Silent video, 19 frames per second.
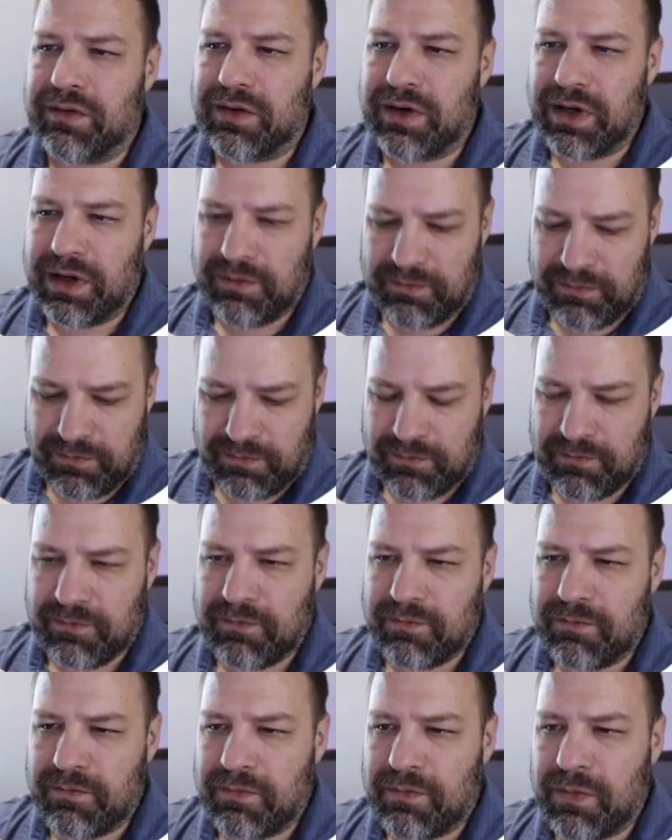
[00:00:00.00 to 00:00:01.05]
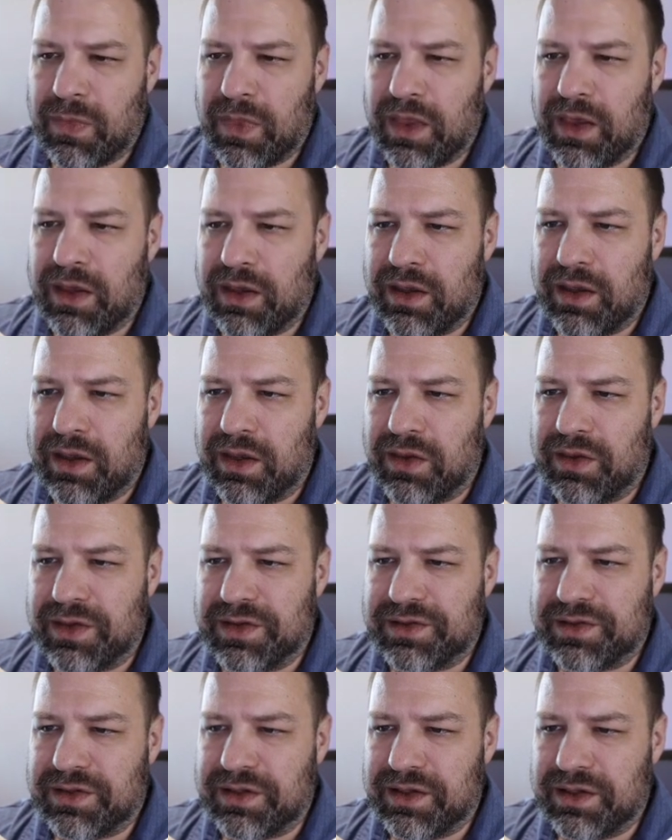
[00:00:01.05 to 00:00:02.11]
right? And
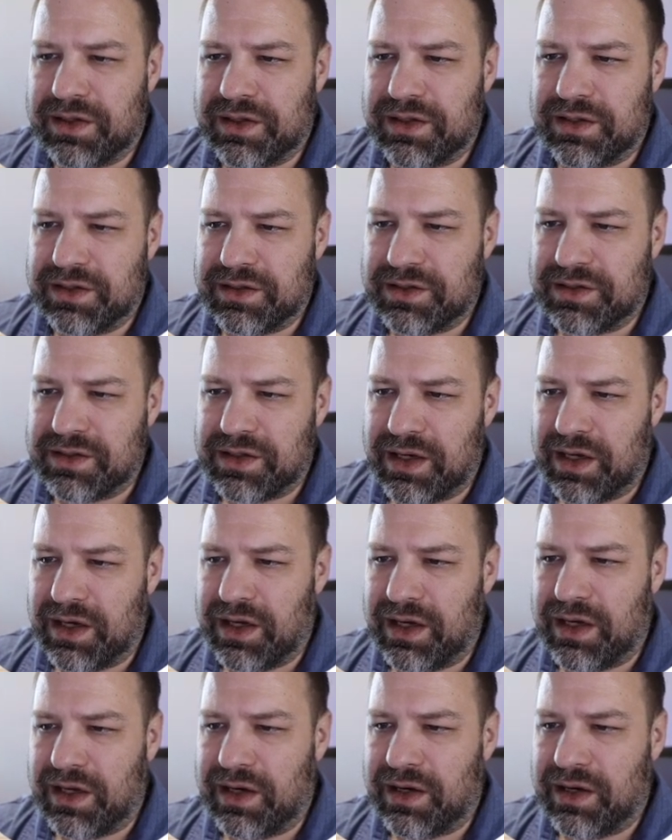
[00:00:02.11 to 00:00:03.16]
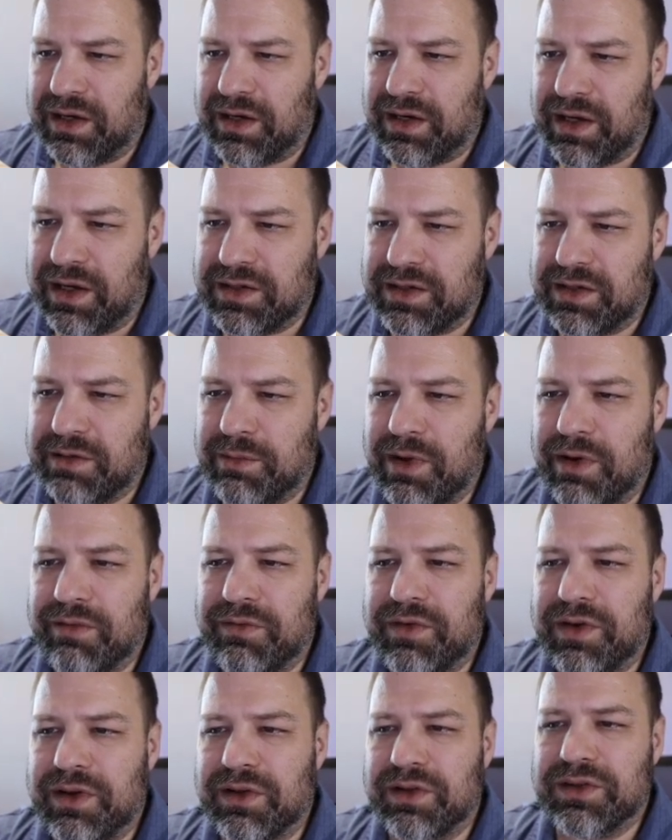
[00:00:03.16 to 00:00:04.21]
this is a HTML
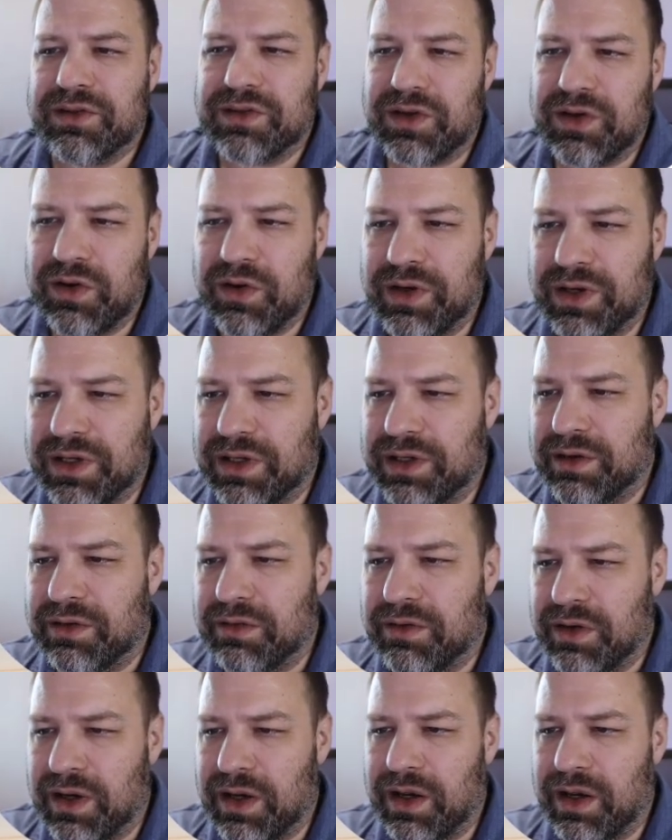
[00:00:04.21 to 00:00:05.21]
field, so you can